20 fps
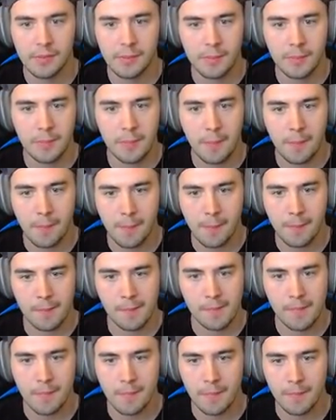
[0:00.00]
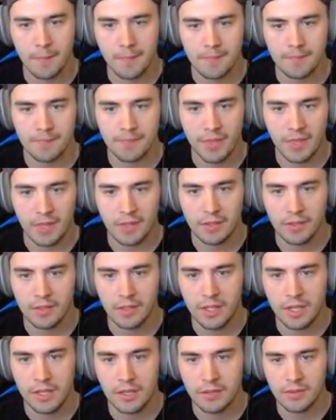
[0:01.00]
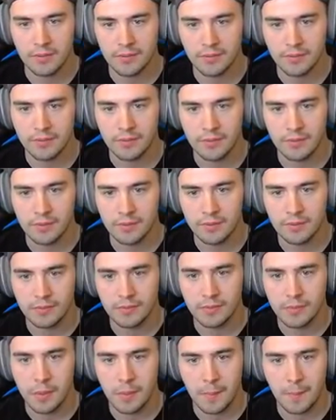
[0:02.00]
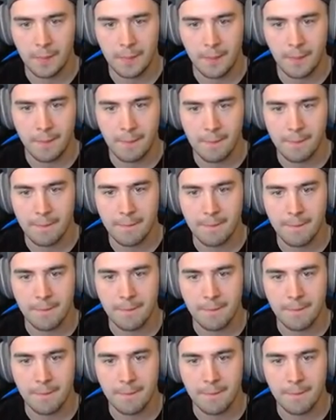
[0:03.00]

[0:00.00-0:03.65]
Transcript: Nobody speaks.